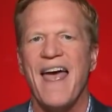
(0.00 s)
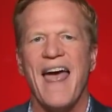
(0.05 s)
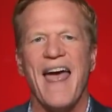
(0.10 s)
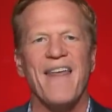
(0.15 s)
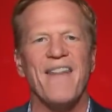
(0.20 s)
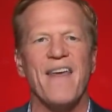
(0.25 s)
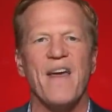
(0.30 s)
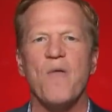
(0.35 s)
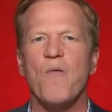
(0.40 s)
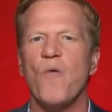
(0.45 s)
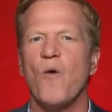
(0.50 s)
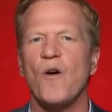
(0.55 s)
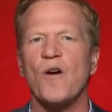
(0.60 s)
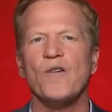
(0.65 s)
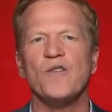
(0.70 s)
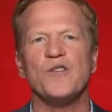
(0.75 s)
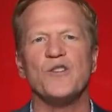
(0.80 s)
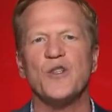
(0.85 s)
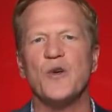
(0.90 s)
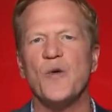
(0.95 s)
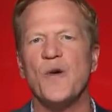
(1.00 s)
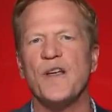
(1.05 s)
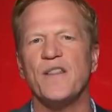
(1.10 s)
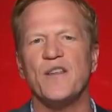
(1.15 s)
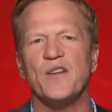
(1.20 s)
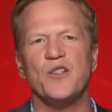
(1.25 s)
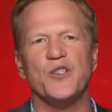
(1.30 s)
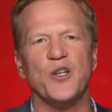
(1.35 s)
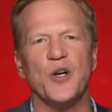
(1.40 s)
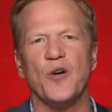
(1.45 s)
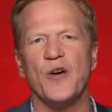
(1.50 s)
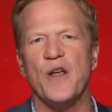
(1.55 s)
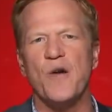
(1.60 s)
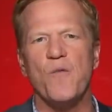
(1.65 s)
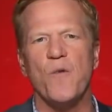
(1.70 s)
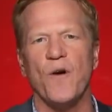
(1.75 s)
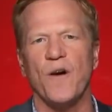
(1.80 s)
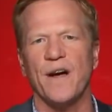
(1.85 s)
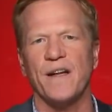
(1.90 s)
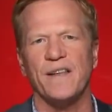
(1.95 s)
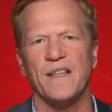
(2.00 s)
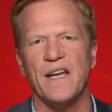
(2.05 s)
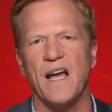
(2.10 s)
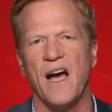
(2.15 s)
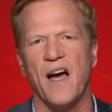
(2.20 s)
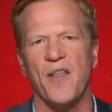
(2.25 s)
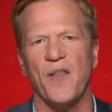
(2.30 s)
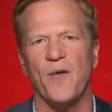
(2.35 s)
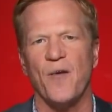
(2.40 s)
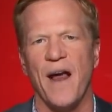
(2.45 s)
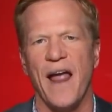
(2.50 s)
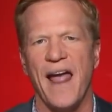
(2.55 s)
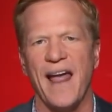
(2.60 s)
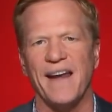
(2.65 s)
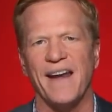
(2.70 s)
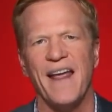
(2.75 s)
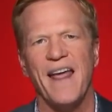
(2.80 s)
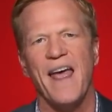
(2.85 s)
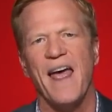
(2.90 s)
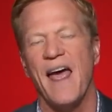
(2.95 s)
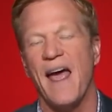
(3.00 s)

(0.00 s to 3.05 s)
And they weren't doing the dirty work at the other end.